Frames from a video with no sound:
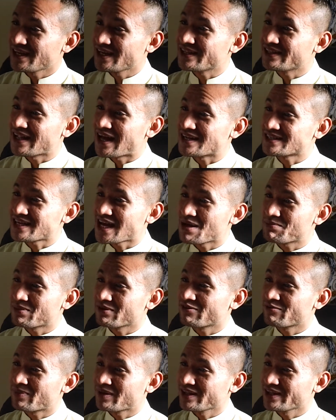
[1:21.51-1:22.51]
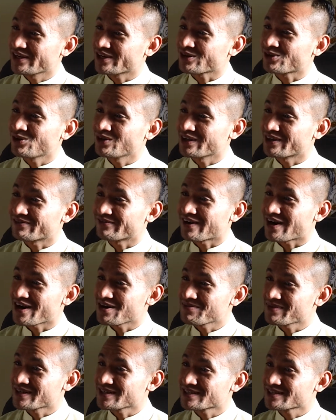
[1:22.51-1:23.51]
in that type of political
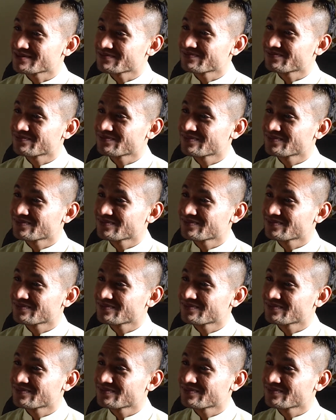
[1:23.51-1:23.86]
environment.